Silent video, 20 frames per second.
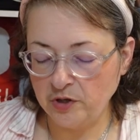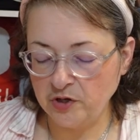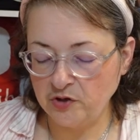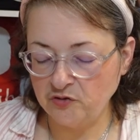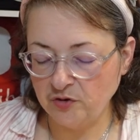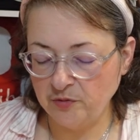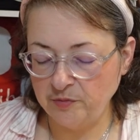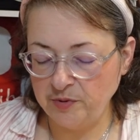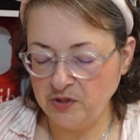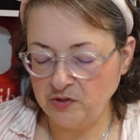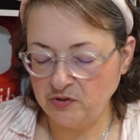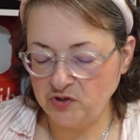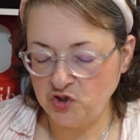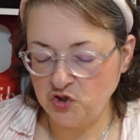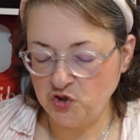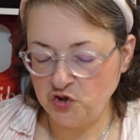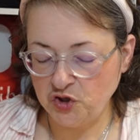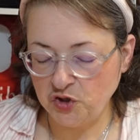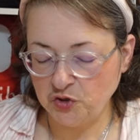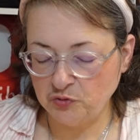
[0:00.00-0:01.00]
contributes
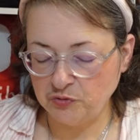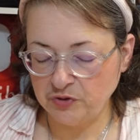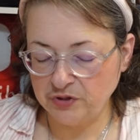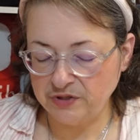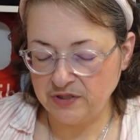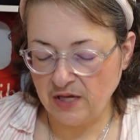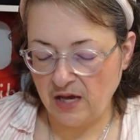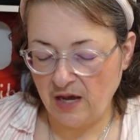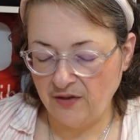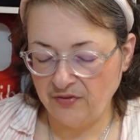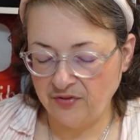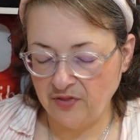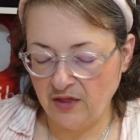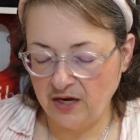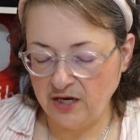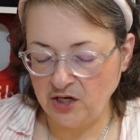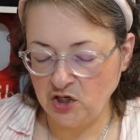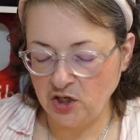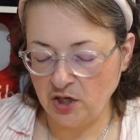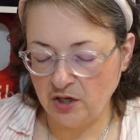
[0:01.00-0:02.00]
to children's
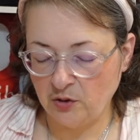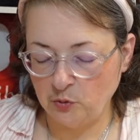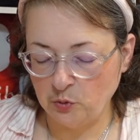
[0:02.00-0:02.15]
athletic